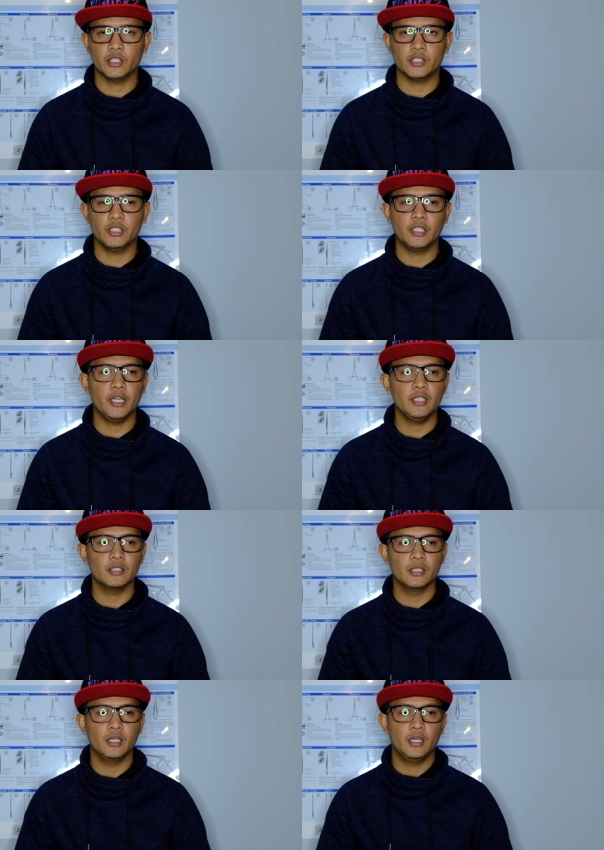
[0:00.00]
just in
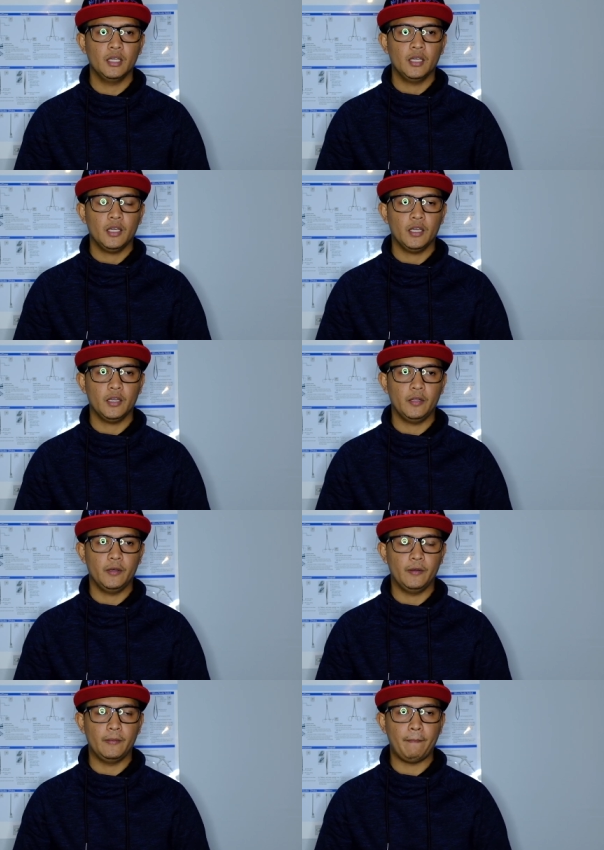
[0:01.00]
case. And
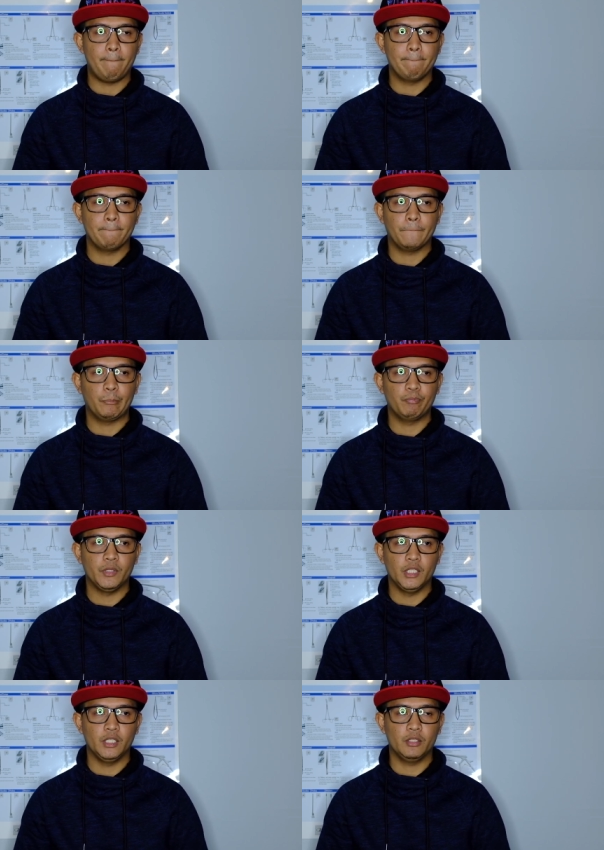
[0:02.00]

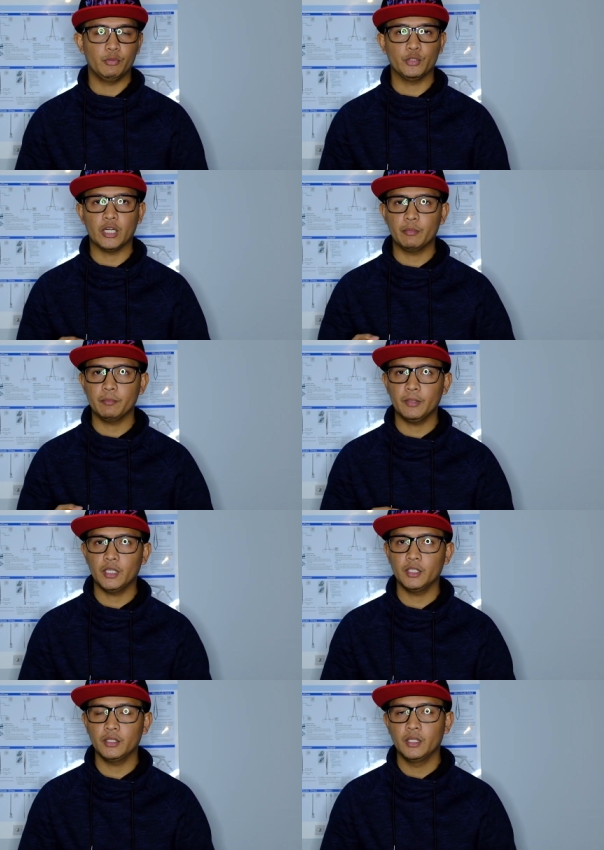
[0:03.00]
the retirement
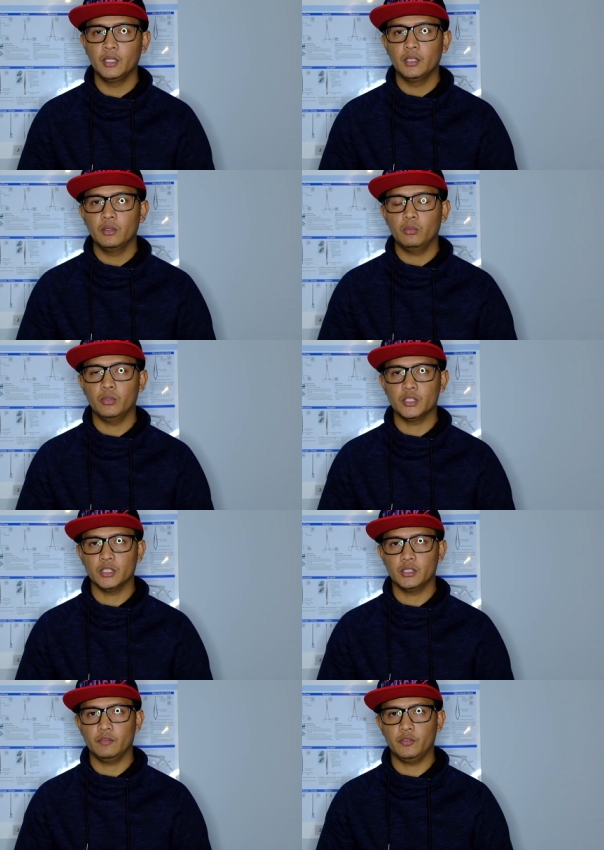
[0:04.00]
plan, which
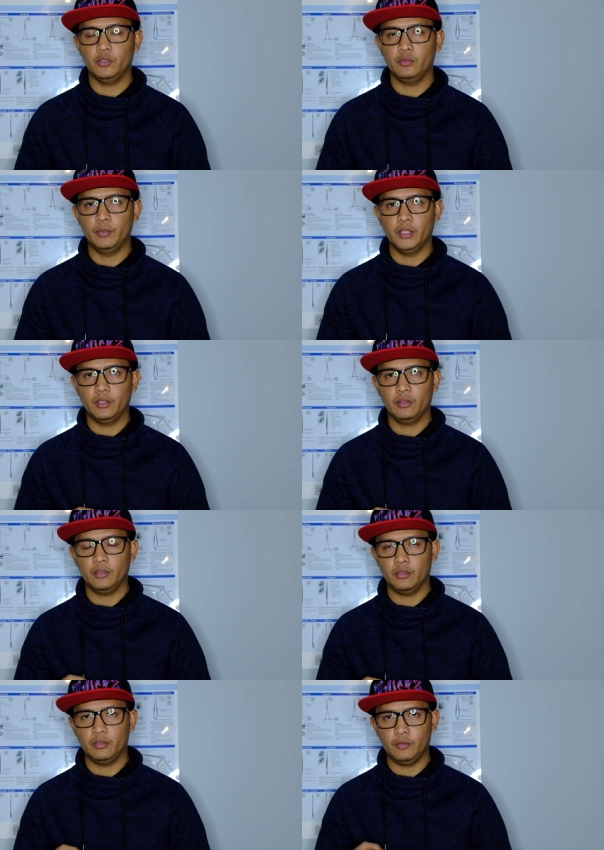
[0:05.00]
is if you
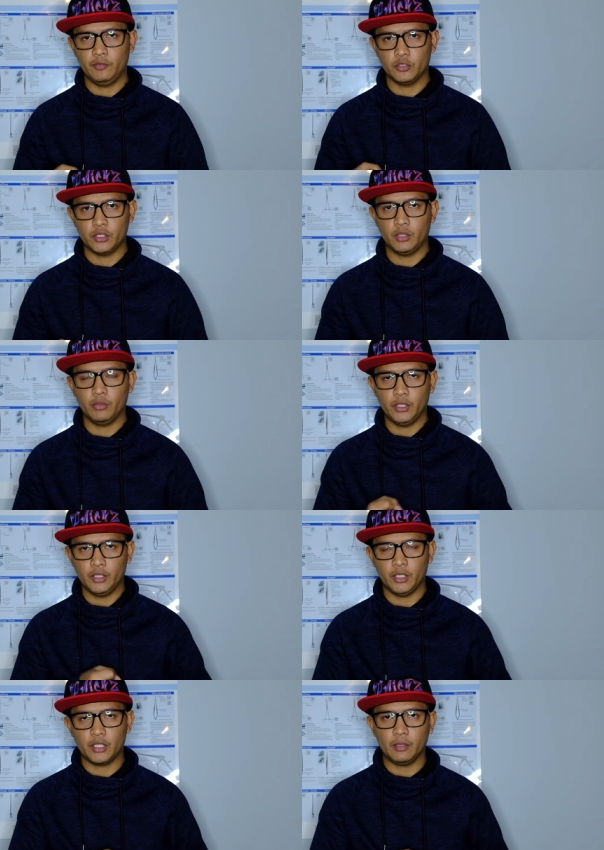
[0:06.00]
stay
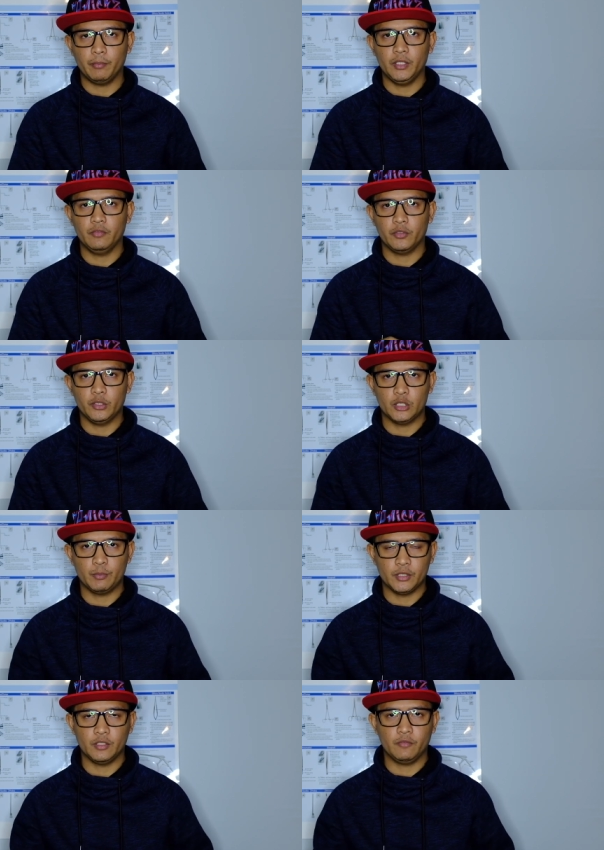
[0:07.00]
in that company for this
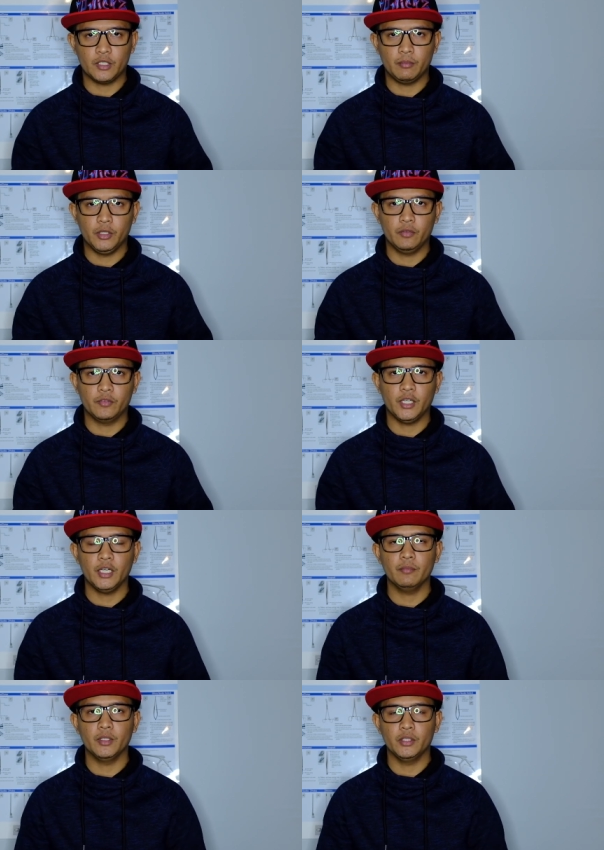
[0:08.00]
specific amount of
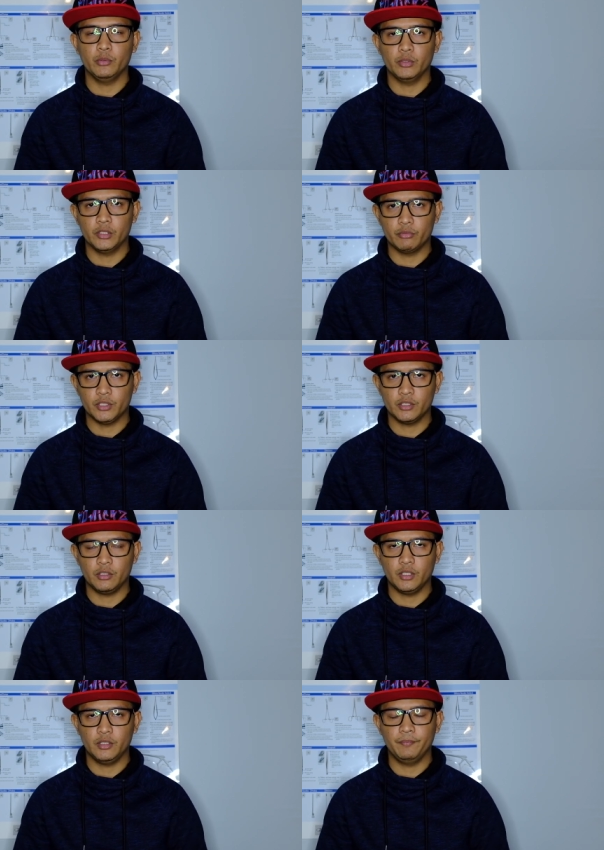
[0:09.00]
time, then you will get
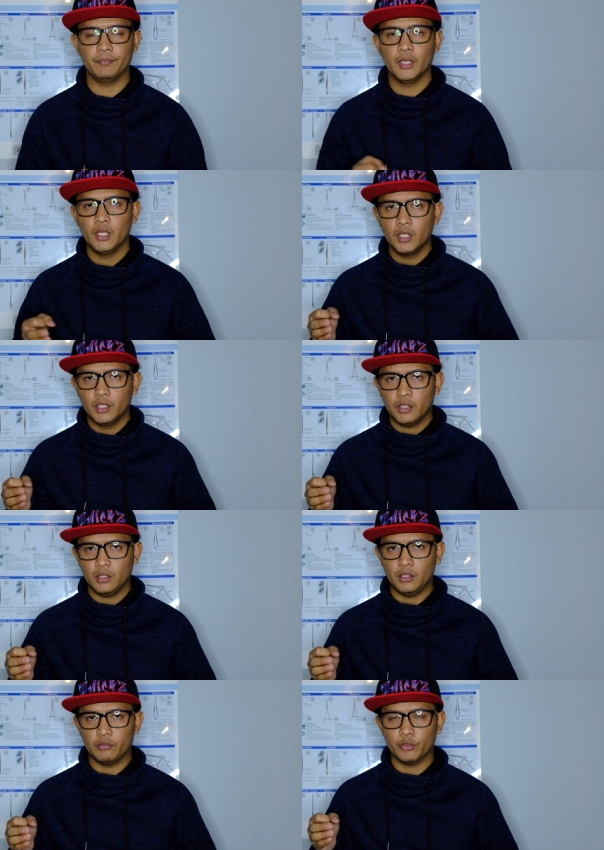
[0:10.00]

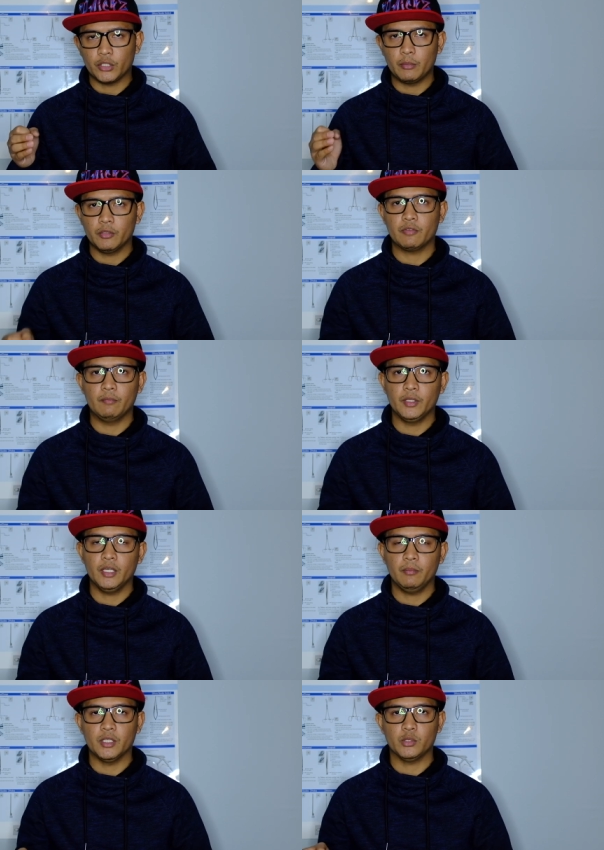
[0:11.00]
retirement from
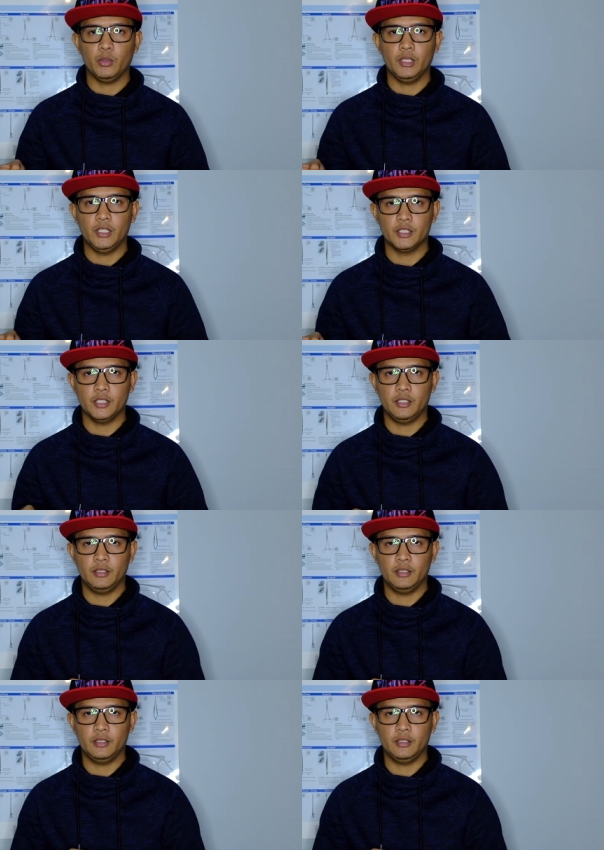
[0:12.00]
them, as well as